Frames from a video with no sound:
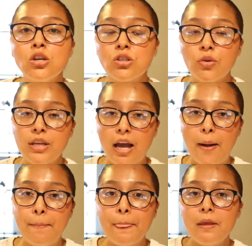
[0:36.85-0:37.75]
So
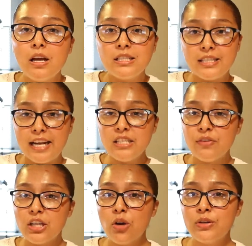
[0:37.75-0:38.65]
yeah, today's
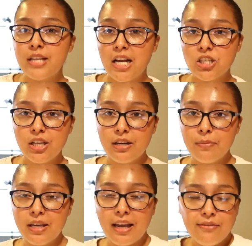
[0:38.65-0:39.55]
video is actually gonna
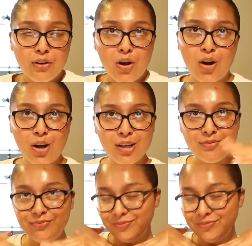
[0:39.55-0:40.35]
be a vlog.